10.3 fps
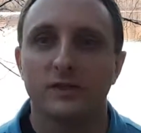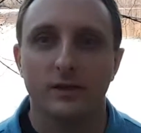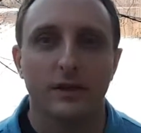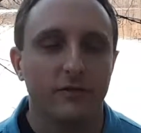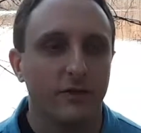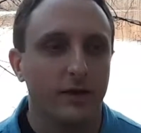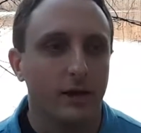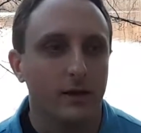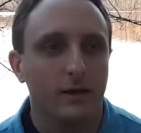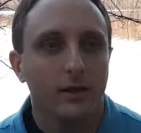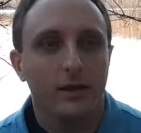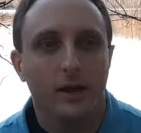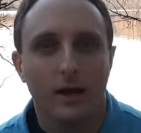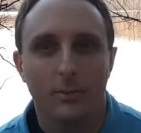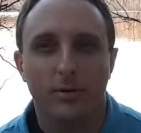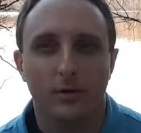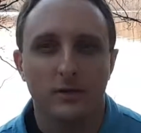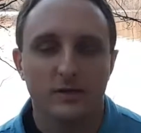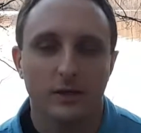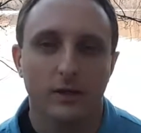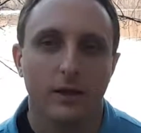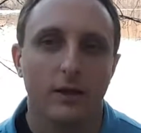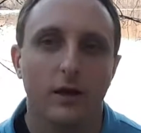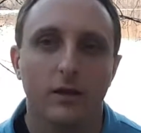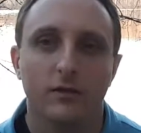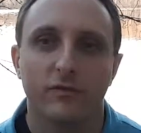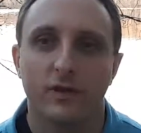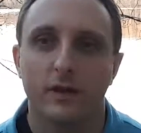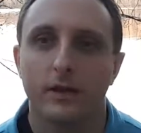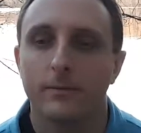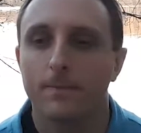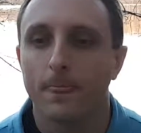significant person in all of the